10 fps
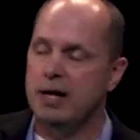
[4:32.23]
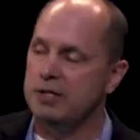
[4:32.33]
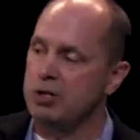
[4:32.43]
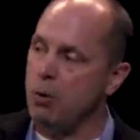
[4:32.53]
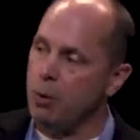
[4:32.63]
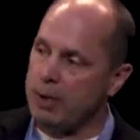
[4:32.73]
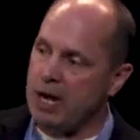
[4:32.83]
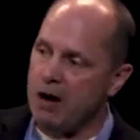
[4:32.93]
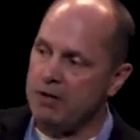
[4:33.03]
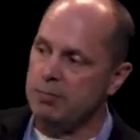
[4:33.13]
And so what we
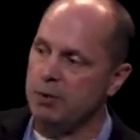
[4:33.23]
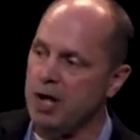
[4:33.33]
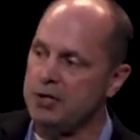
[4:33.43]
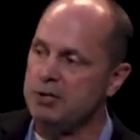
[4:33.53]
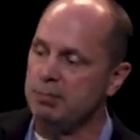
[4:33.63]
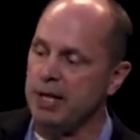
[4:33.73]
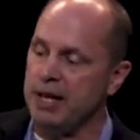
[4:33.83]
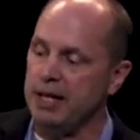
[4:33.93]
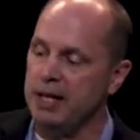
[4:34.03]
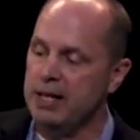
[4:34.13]
covered in production
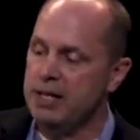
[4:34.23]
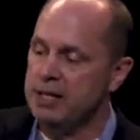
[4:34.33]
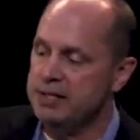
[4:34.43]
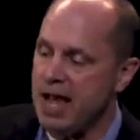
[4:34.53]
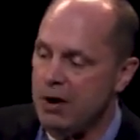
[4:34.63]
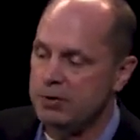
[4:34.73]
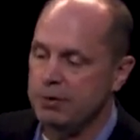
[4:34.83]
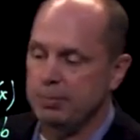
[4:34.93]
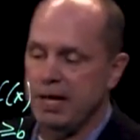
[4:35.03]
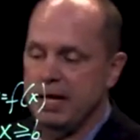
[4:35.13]
planning is how to
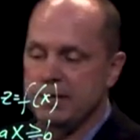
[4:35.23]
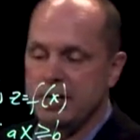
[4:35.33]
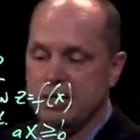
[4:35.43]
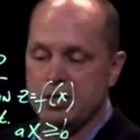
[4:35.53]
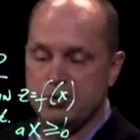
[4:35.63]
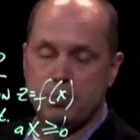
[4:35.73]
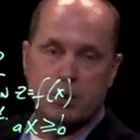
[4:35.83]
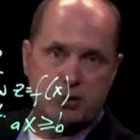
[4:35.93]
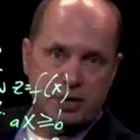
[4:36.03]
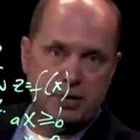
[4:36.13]
plan the
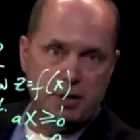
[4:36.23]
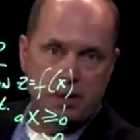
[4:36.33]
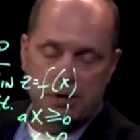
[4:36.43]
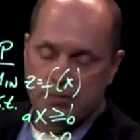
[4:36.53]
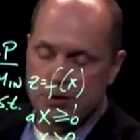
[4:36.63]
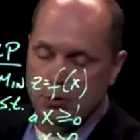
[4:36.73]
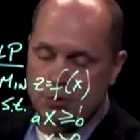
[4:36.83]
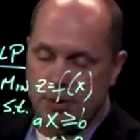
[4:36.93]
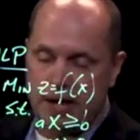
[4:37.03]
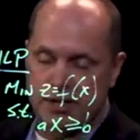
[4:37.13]
distribution resource
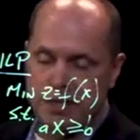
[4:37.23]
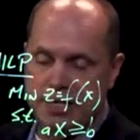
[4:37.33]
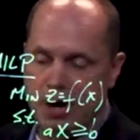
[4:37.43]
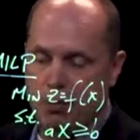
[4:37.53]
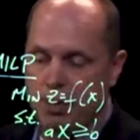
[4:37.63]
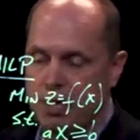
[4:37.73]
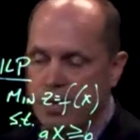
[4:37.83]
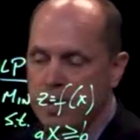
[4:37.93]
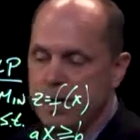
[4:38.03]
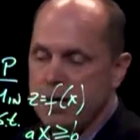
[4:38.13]
planning, the DRP,